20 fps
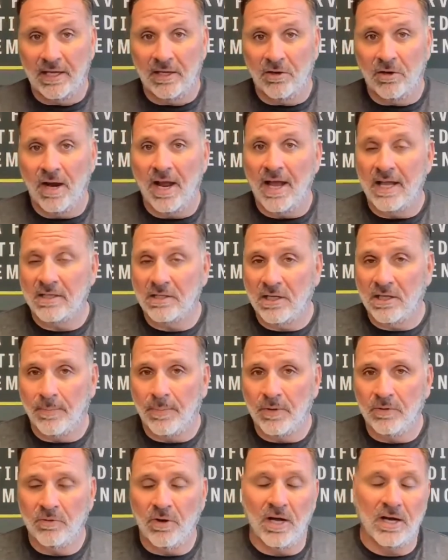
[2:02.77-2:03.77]
ads up
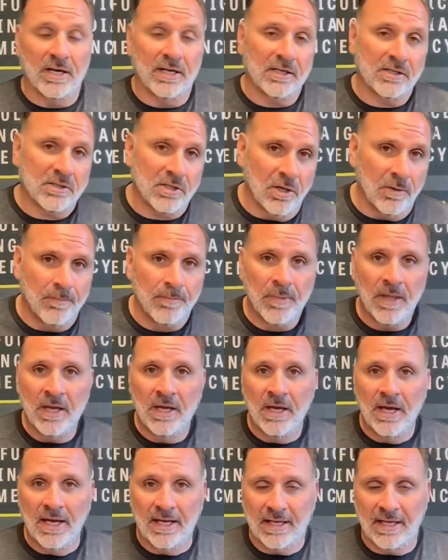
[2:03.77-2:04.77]
and running. So
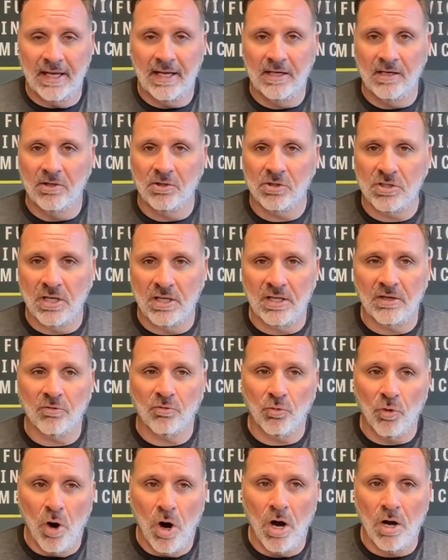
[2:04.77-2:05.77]
again, there's nothing
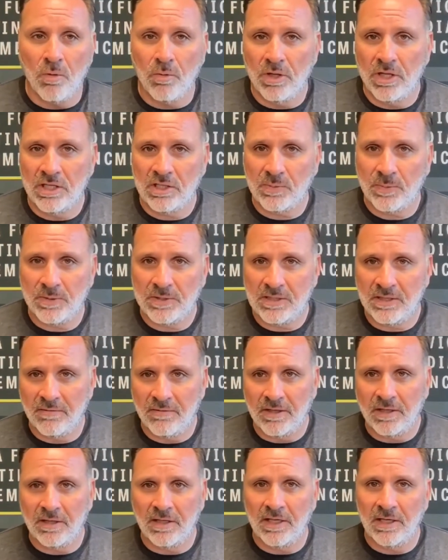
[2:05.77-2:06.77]
wrong with it
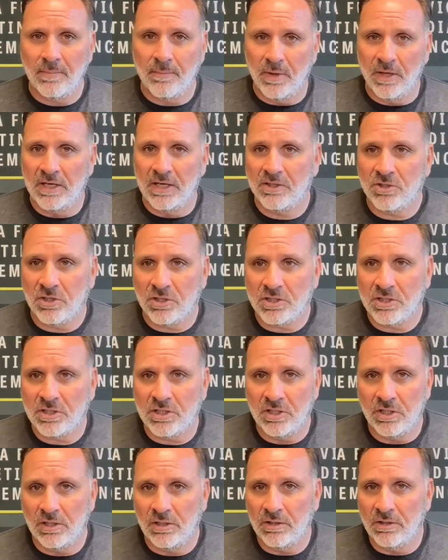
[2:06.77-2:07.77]
specifically, but it's just
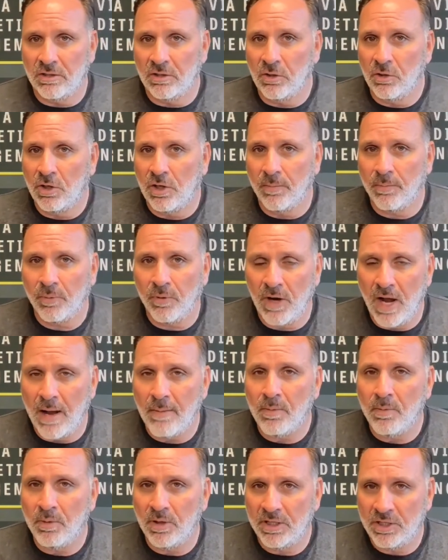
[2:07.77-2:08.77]
you could
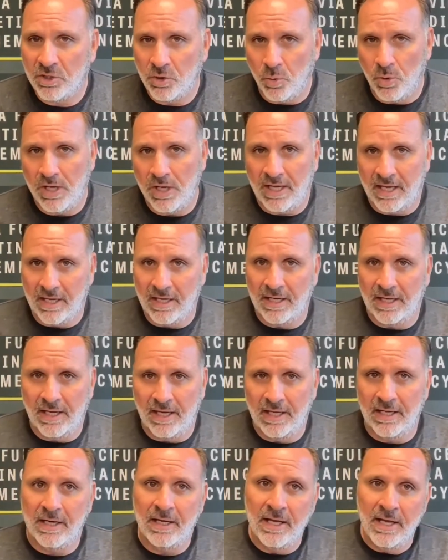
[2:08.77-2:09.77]
probably tweak it
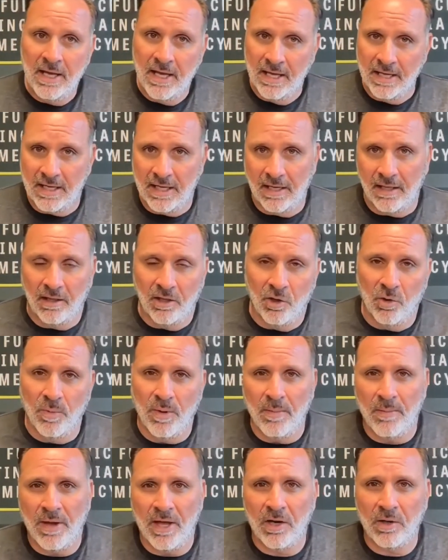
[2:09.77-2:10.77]
in and get a little
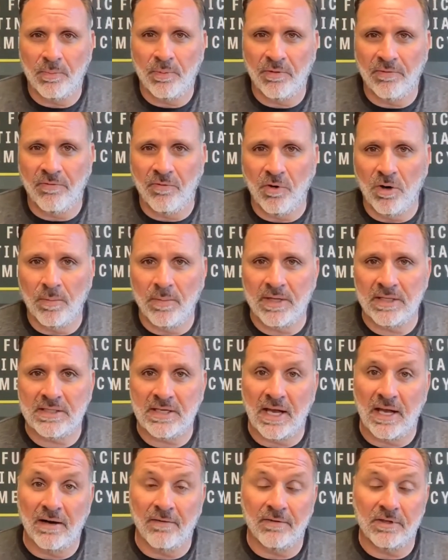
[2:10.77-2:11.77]
bit better performance
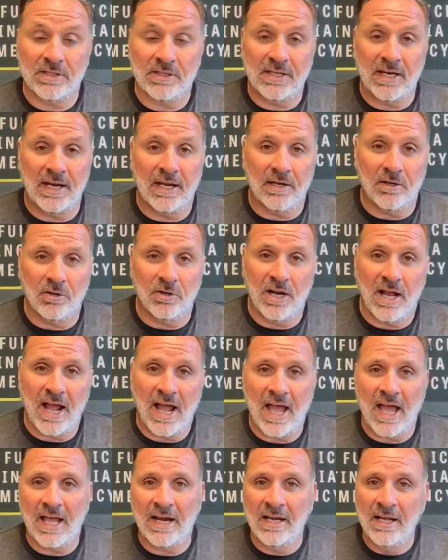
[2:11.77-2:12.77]
out of a standard
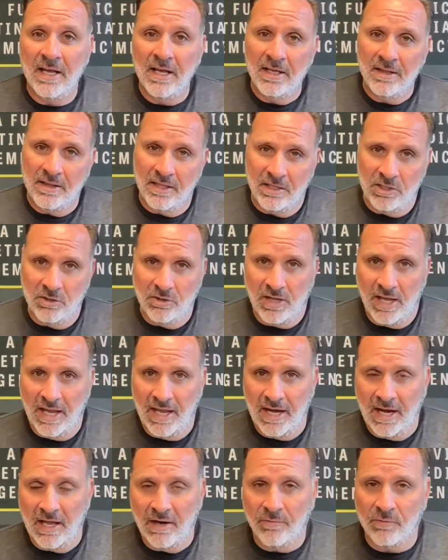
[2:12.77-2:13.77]
ad than you can
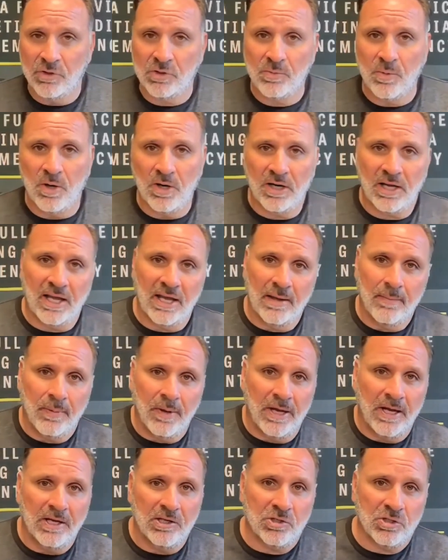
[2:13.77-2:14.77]
out of a smart
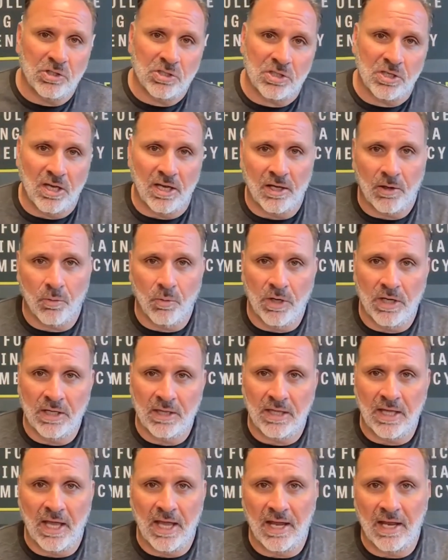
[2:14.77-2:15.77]
campaign. Just like with
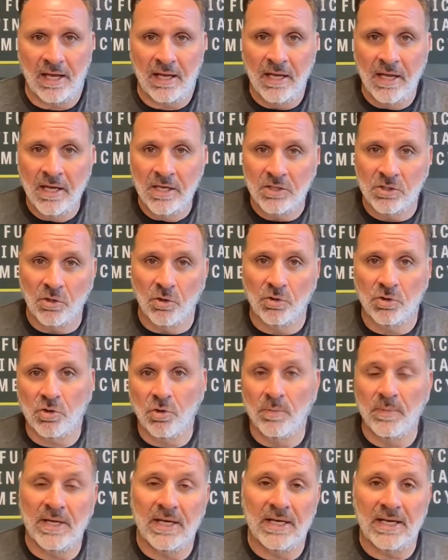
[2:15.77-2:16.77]
a social
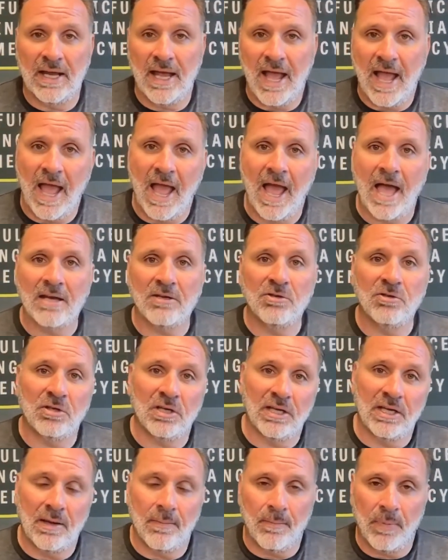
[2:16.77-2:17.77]
media ad, you could
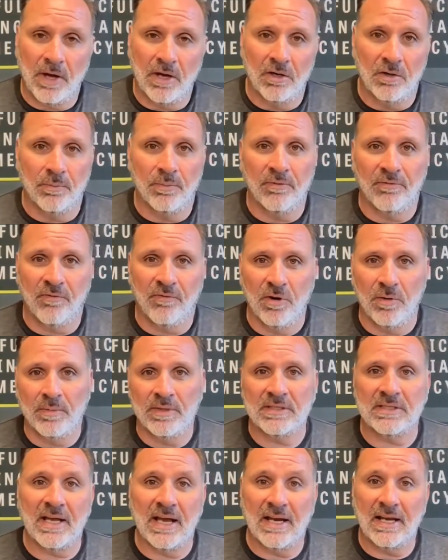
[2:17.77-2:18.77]
get better
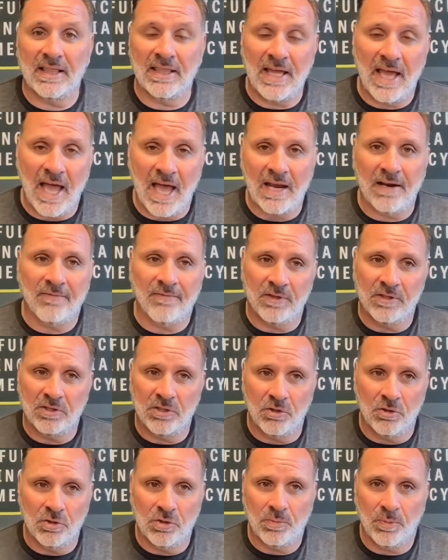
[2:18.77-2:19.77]
performance out of that if it's
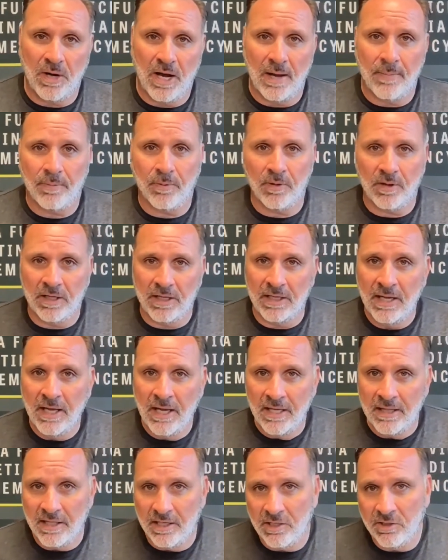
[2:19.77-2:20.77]
used properly
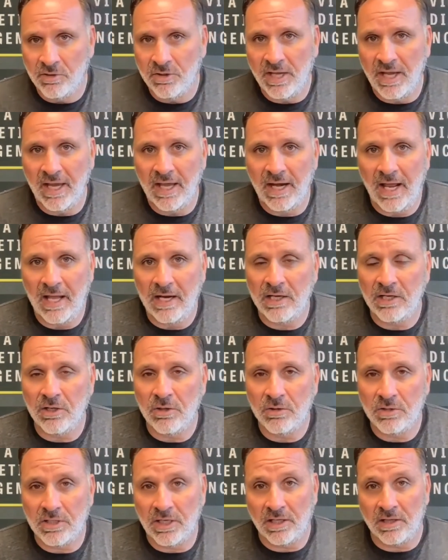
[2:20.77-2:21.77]
than you can out of using the